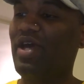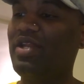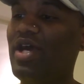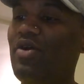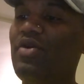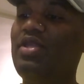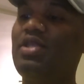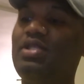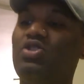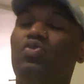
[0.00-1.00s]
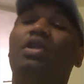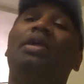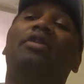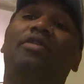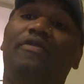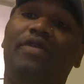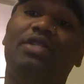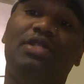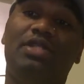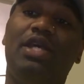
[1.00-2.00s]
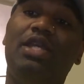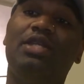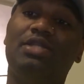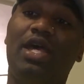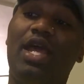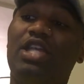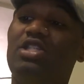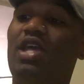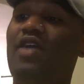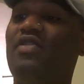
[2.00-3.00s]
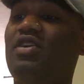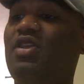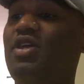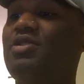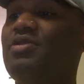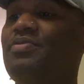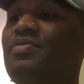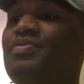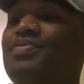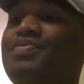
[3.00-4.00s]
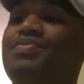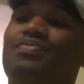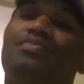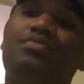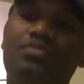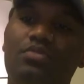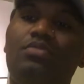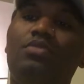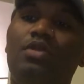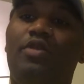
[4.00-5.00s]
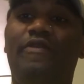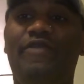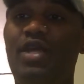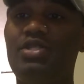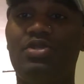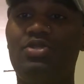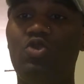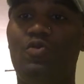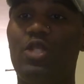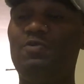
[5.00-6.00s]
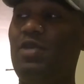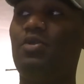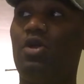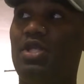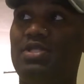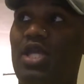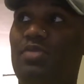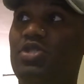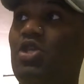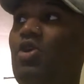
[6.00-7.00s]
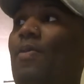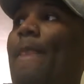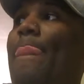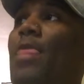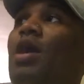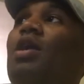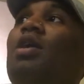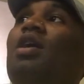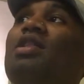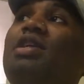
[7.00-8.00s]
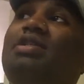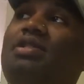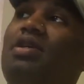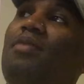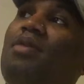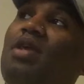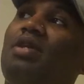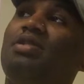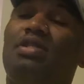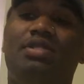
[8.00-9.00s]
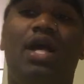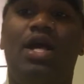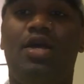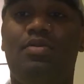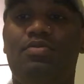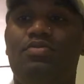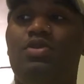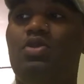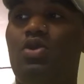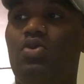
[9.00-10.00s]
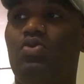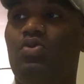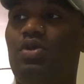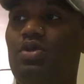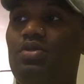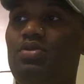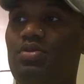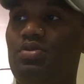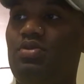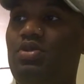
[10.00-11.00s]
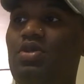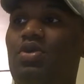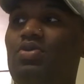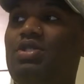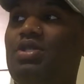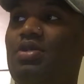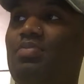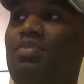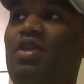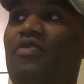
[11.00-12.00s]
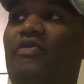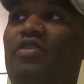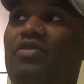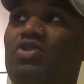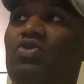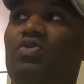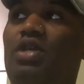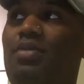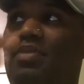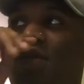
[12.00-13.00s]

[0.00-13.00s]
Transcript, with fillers: to find out. And then Tariq later confesses that he does not actually have a connect. The feds are the stupidest people on this damn show. Alicia Jimenez's time, you know, you know, to be in front of the jury